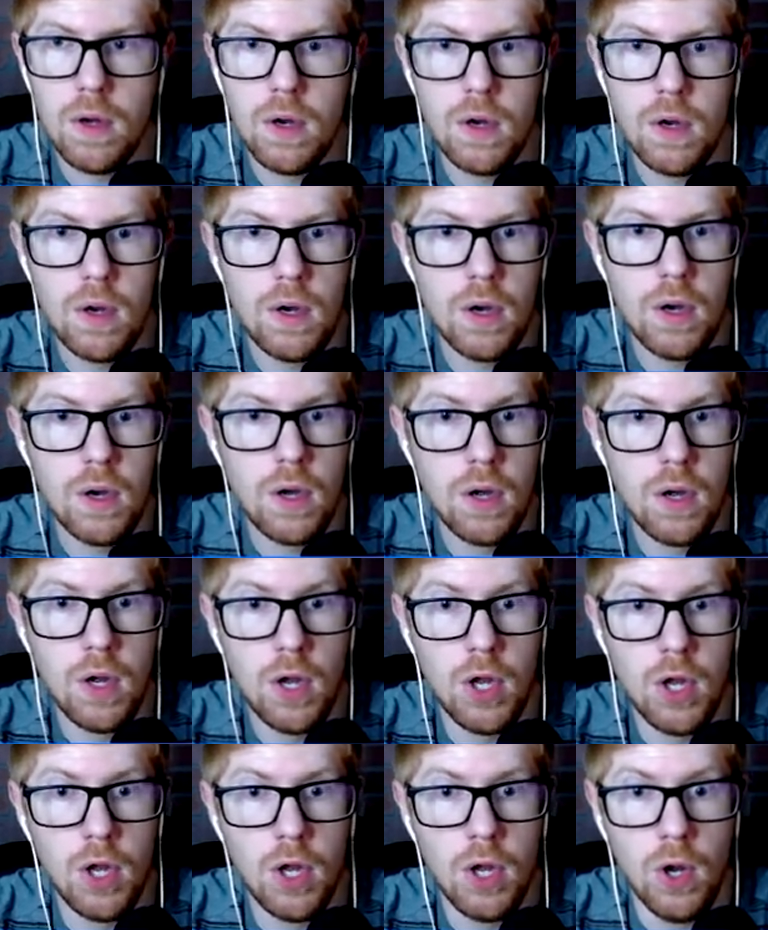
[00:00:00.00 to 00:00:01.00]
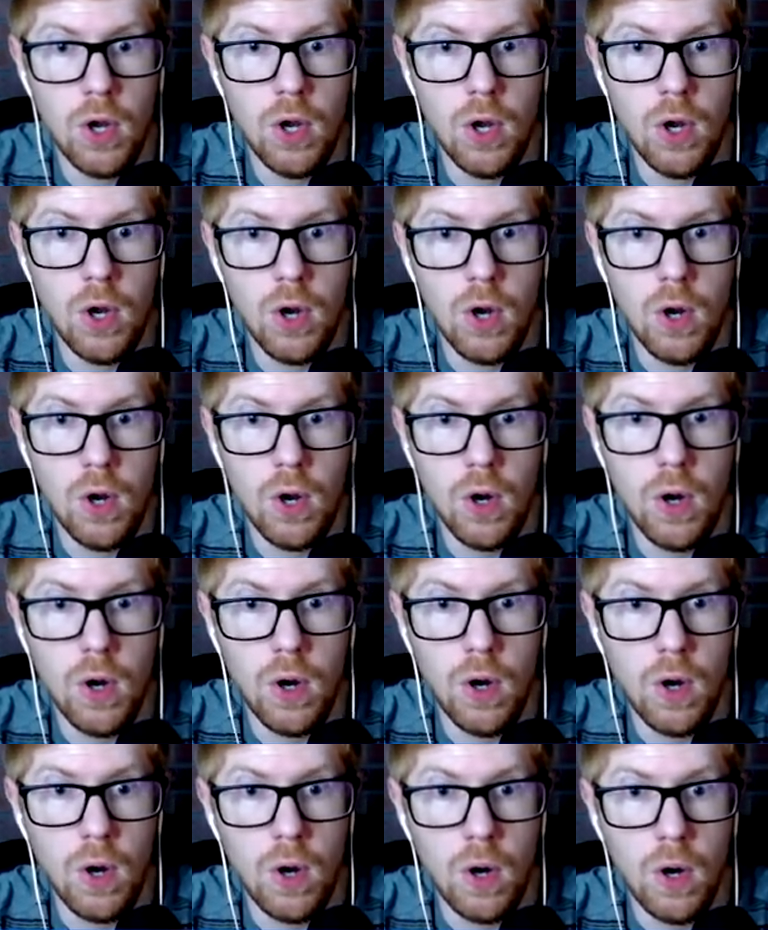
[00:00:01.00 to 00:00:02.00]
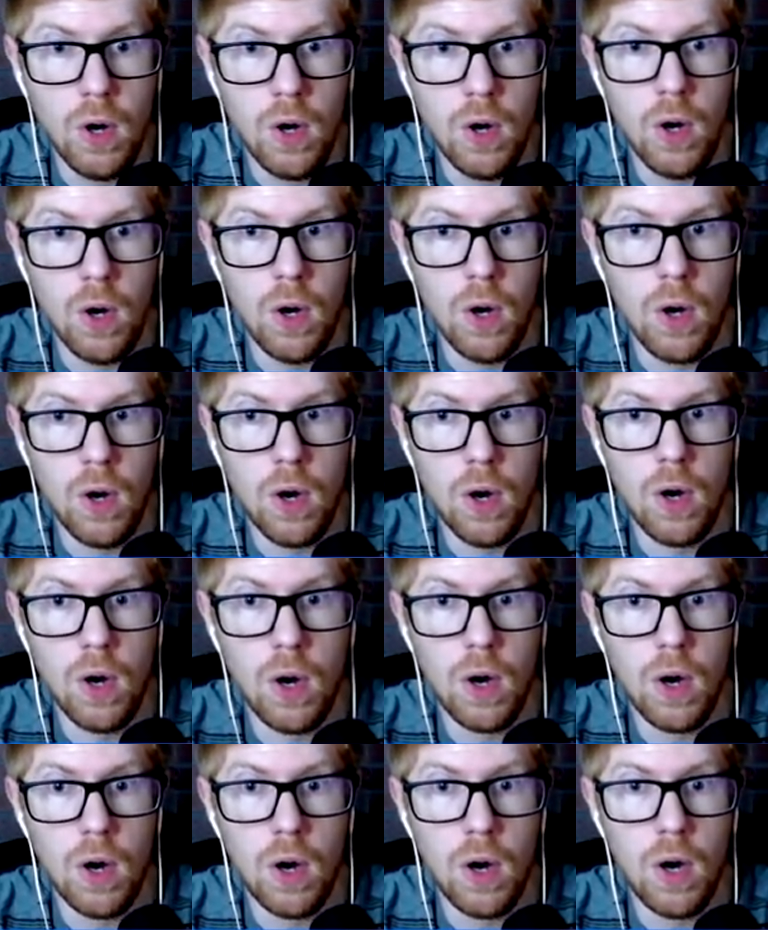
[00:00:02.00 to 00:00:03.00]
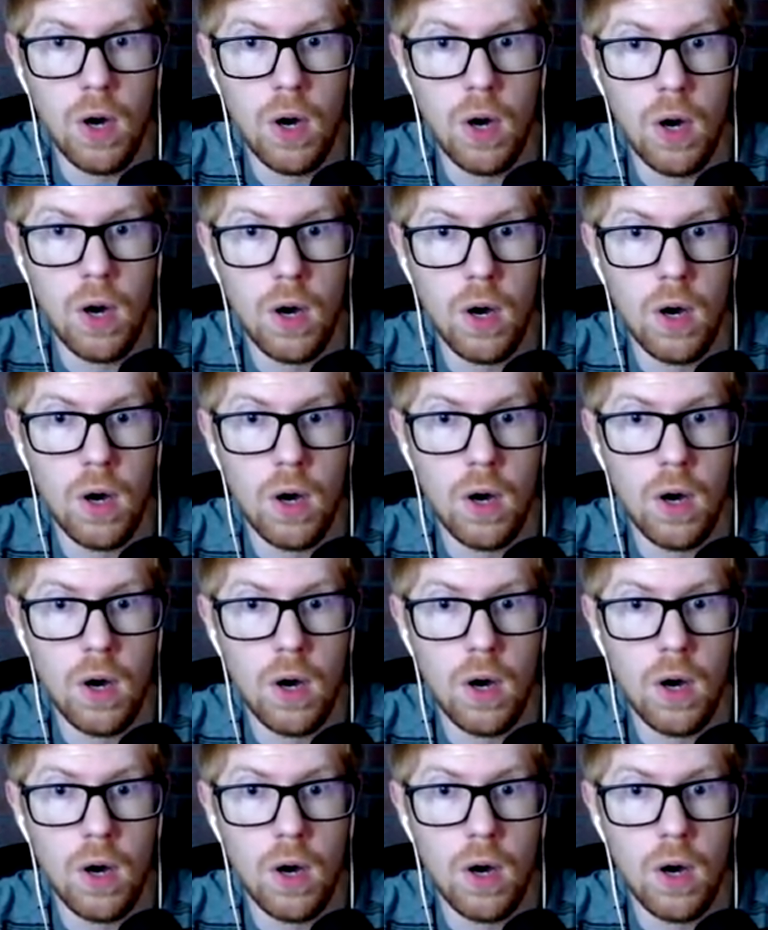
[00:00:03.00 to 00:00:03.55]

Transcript: No one is speaking in this clip.